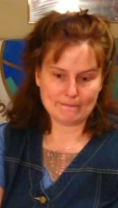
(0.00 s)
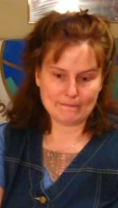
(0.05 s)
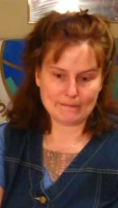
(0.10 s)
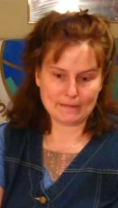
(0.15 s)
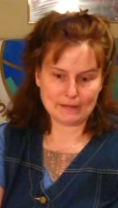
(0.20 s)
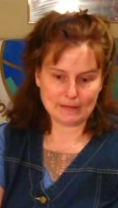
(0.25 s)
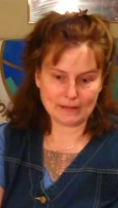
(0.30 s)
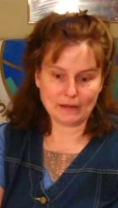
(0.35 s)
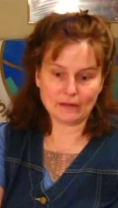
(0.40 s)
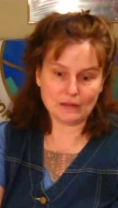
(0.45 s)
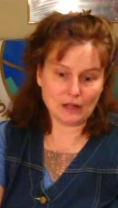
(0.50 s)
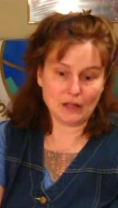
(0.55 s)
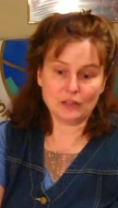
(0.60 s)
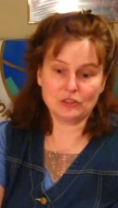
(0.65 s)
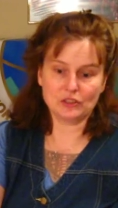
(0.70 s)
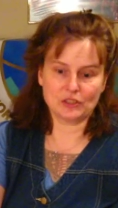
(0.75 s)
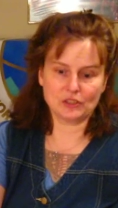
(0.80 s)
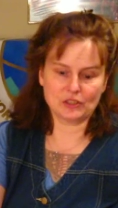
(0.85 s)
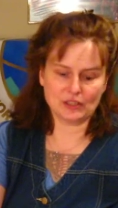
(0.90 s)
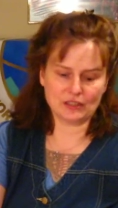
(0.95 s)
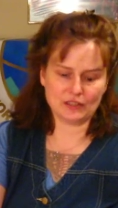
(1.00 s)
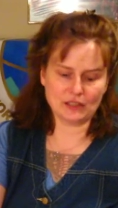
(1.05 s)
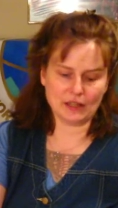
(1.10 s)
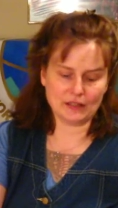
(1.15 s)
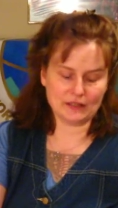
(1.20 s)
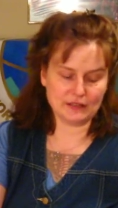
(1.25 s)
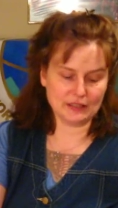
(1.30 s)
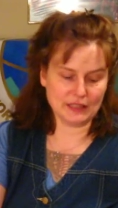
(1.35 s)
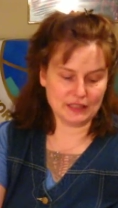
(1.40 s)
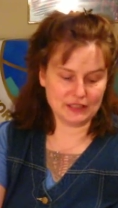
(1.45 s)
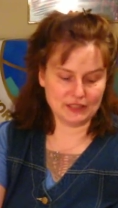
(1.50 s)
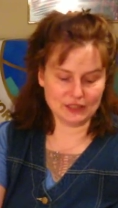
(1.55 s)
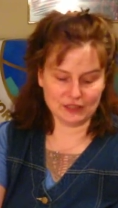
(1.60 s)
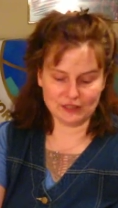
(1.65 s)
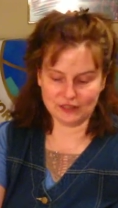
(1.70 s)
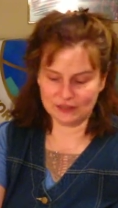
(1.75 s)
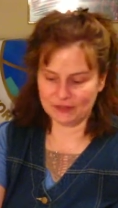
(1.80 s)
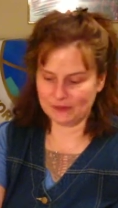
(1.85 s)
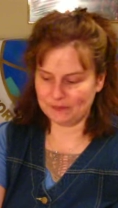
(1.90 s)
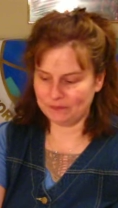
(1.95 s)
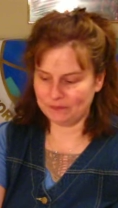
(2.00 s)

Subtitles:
and cultures onto other nations.